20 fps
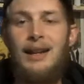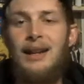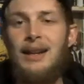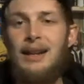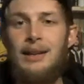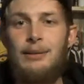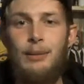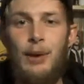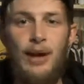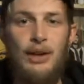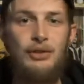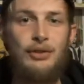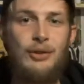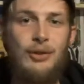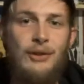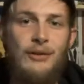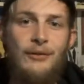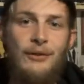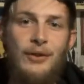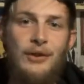He rushed
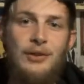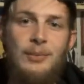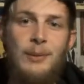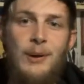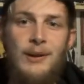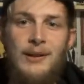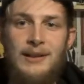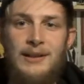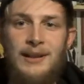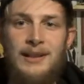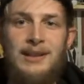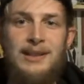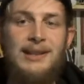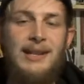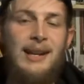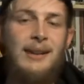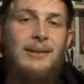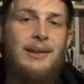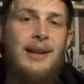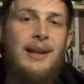through the first part, didn't
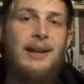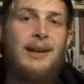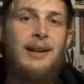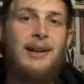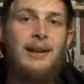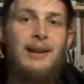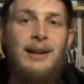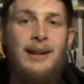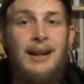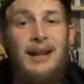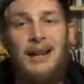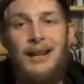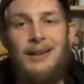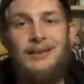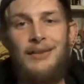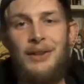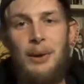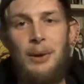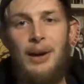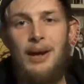sound that good,
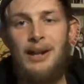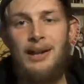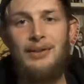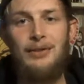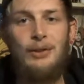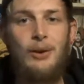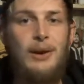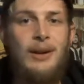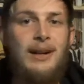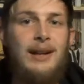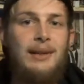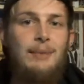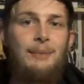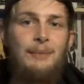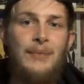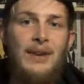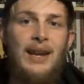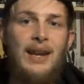even though I enjoyed it.